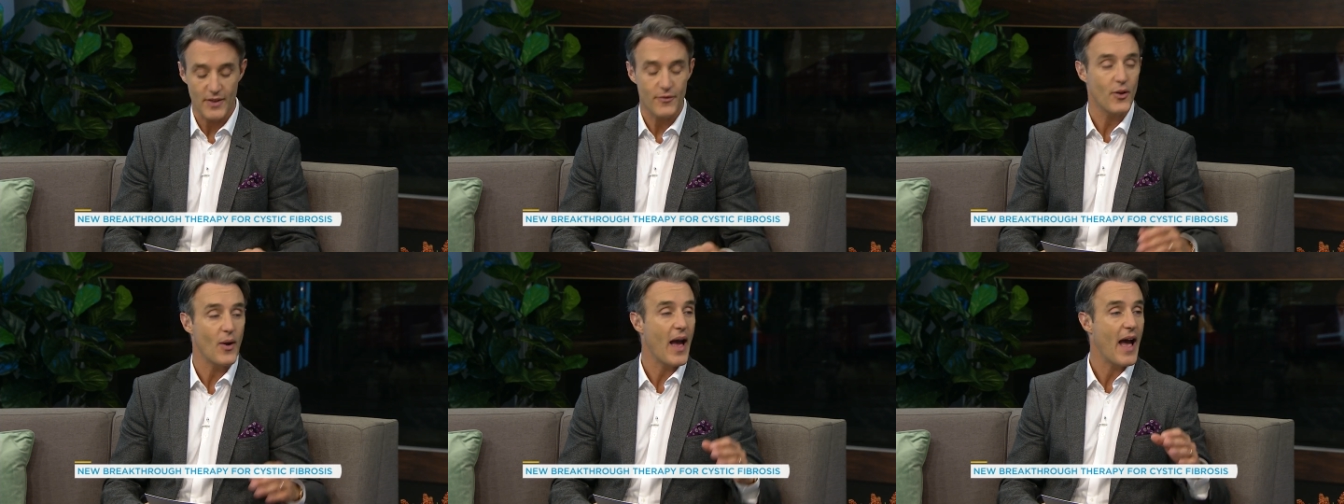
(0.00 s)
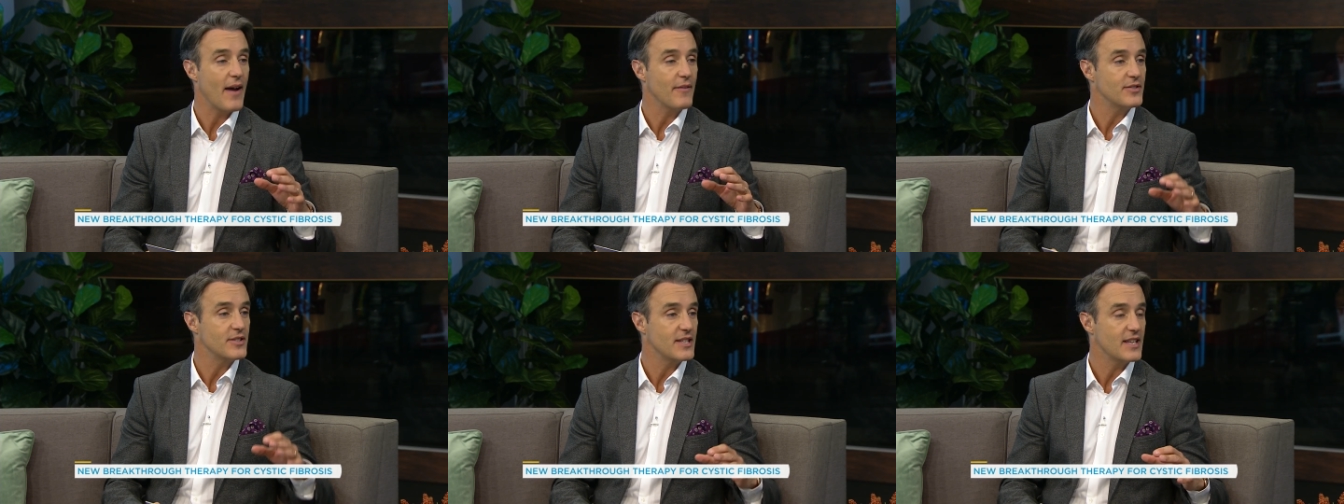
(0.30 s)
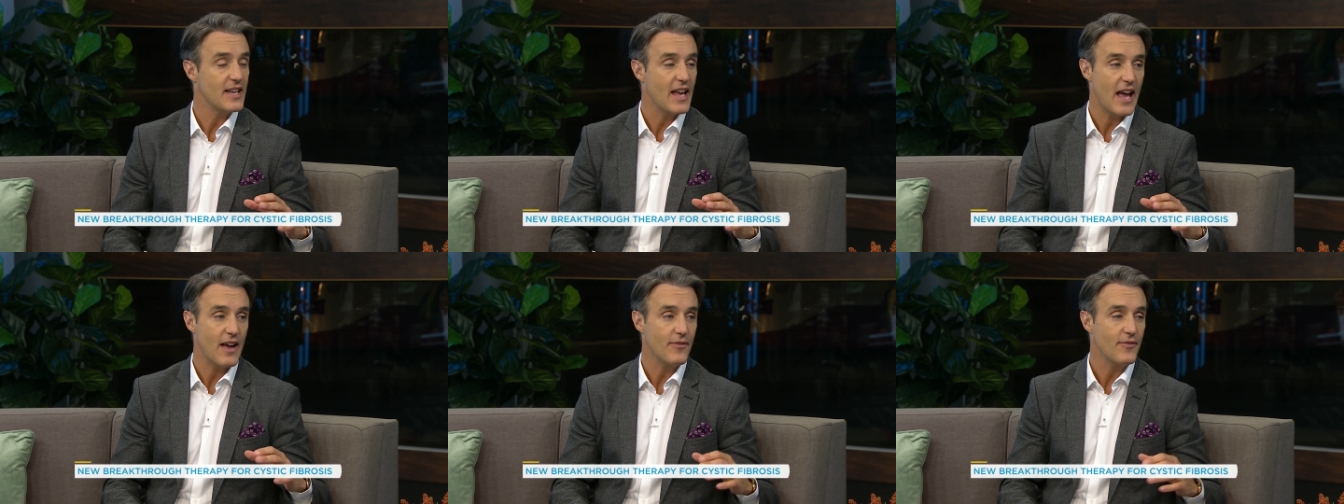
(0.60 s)
If you have
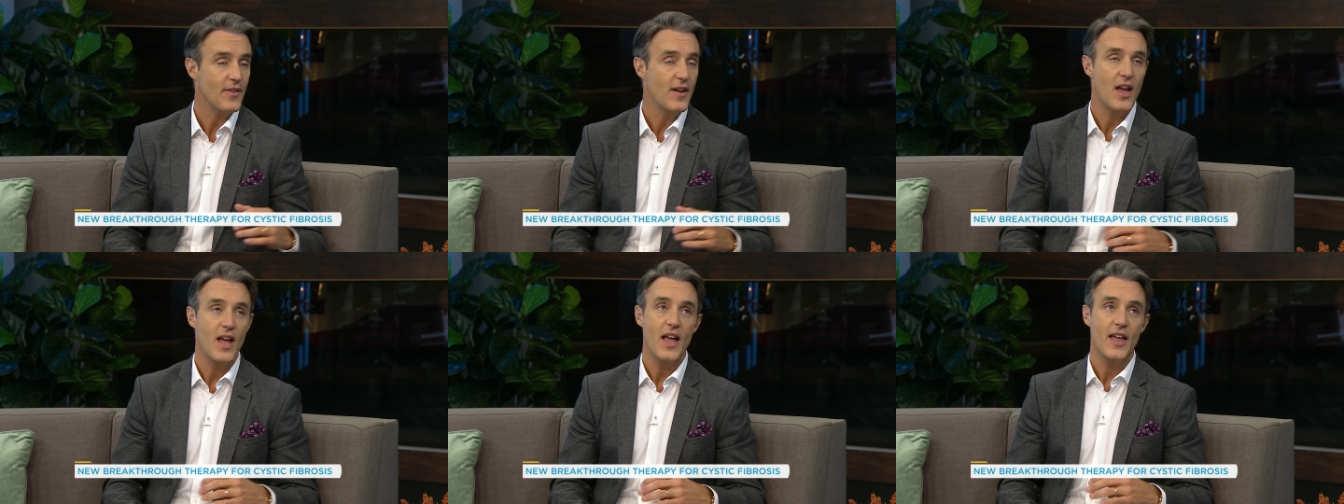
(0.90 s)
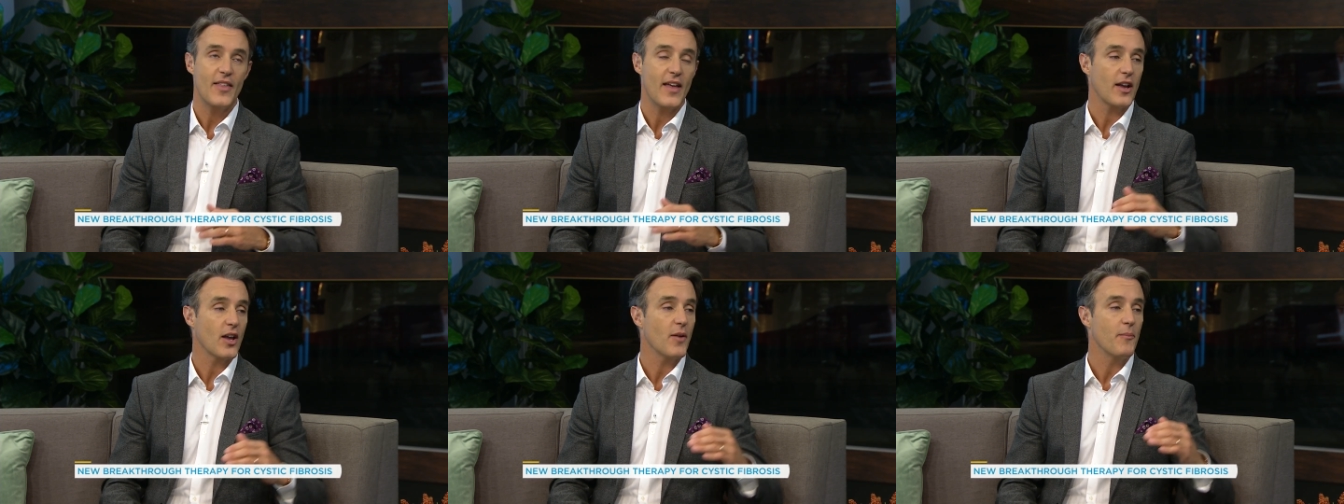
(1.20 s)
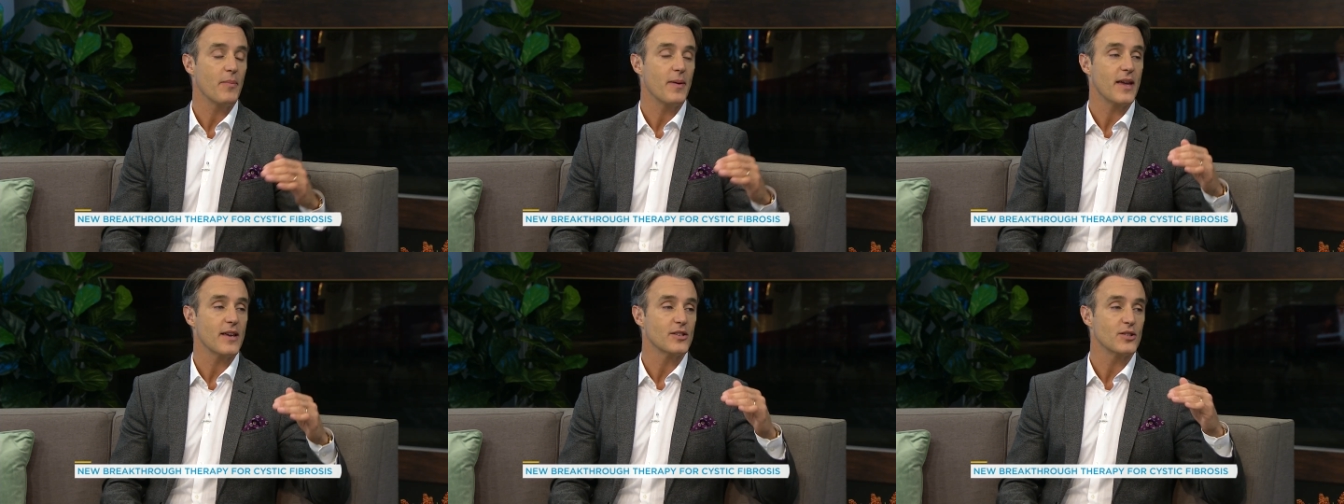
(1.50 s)
CF, that can
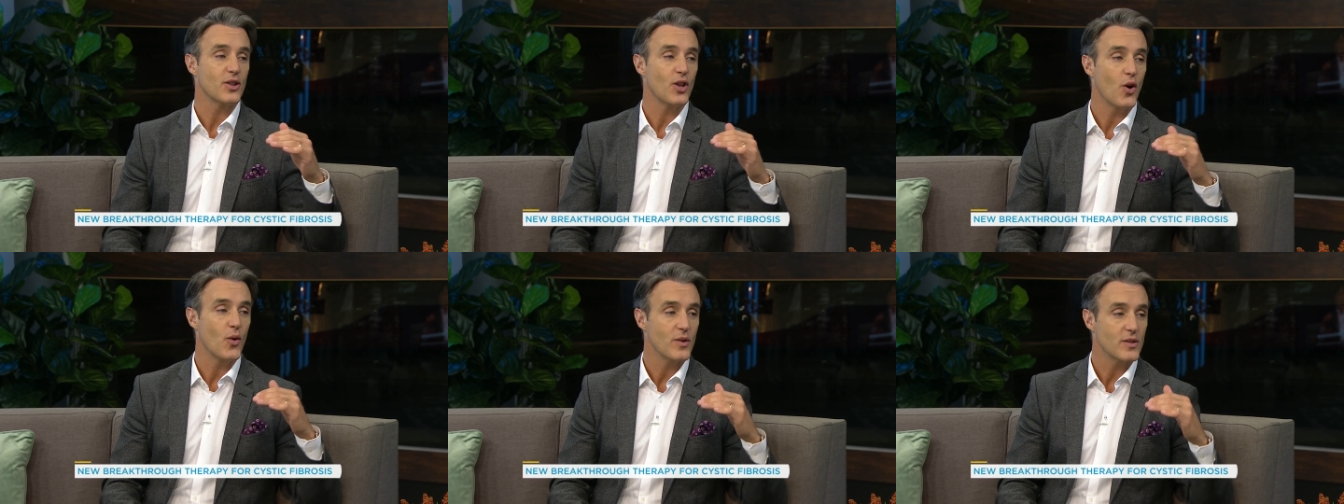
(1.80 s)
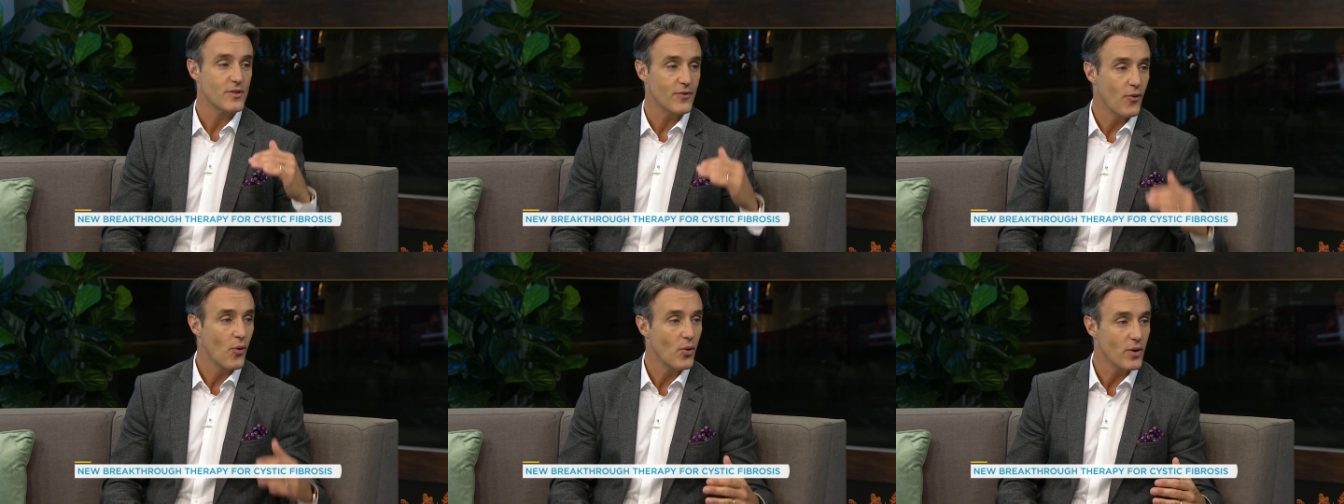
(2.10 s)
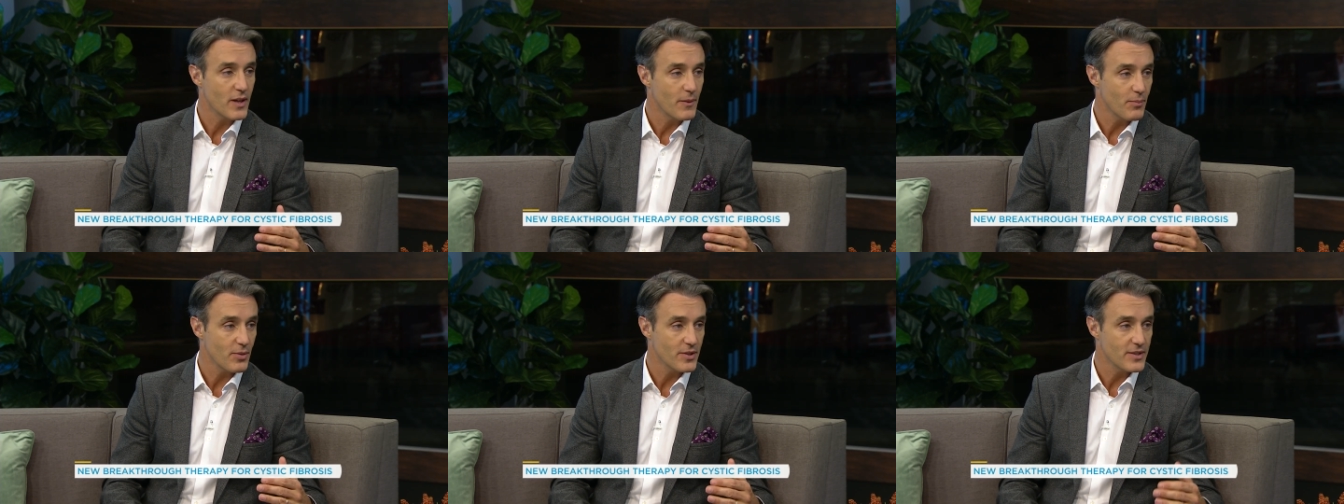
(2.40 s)
be as low as
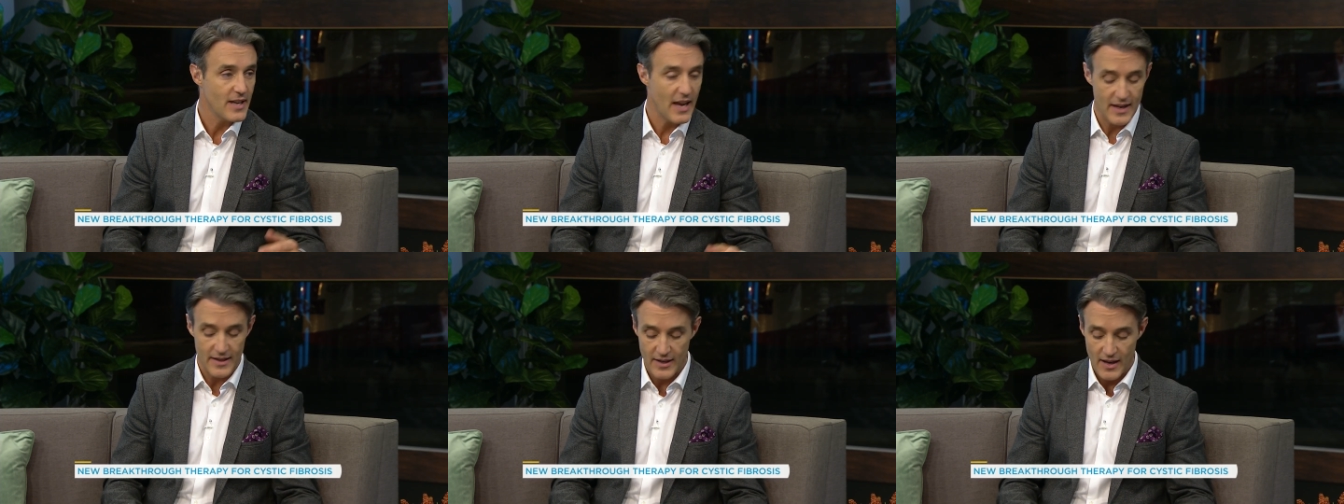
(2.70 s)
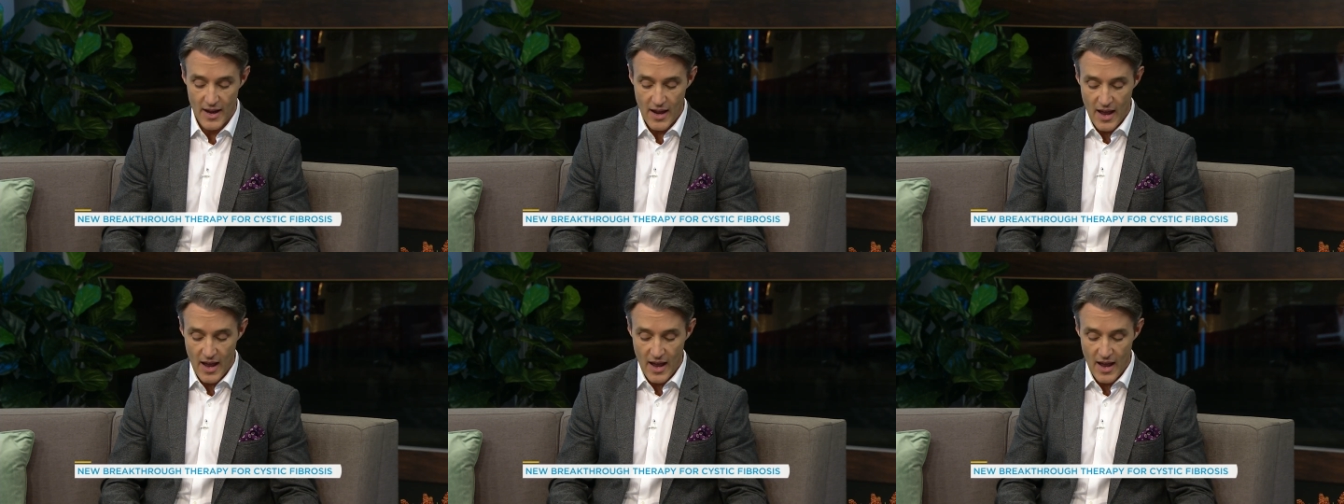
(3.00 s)
40%.